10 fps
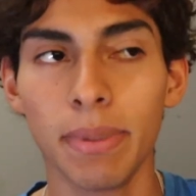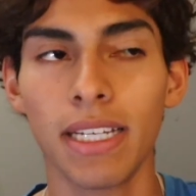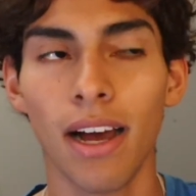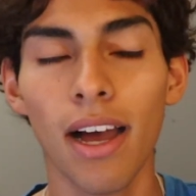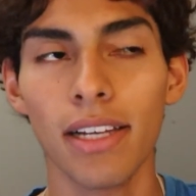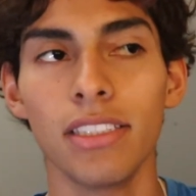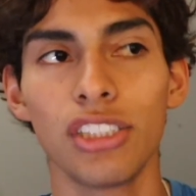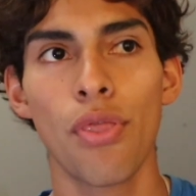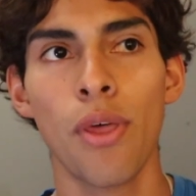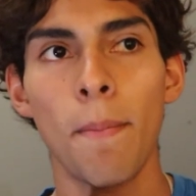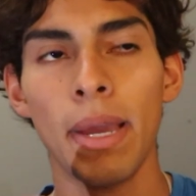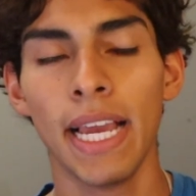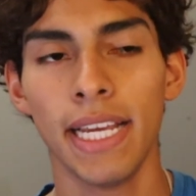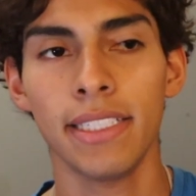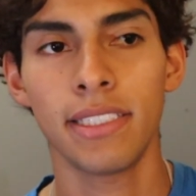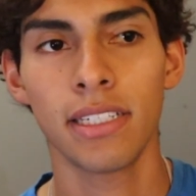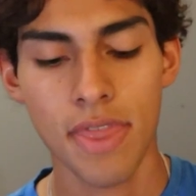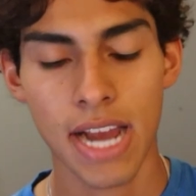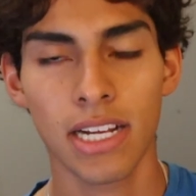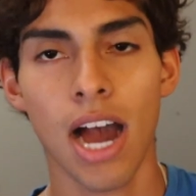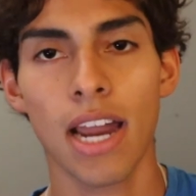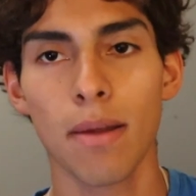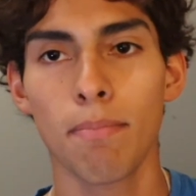because the paint that got